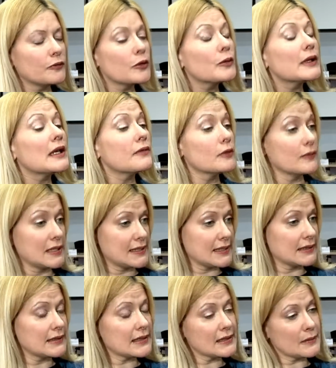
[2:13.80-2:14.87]
for whatever
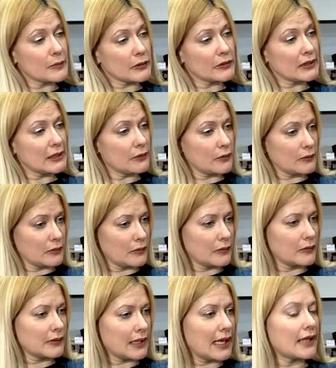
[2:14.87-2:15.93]
reason, disability
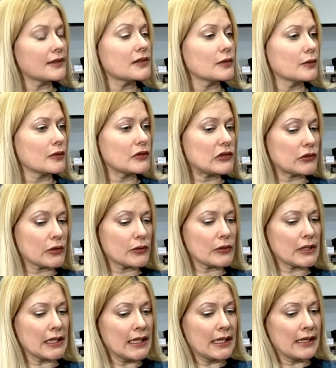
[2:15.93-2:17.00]
or cancer or
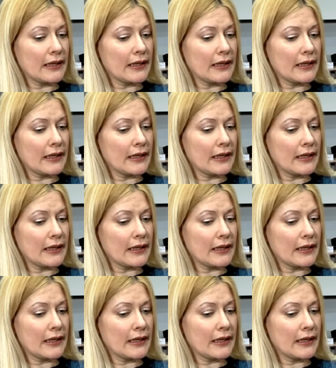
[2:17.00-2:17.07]
stroke,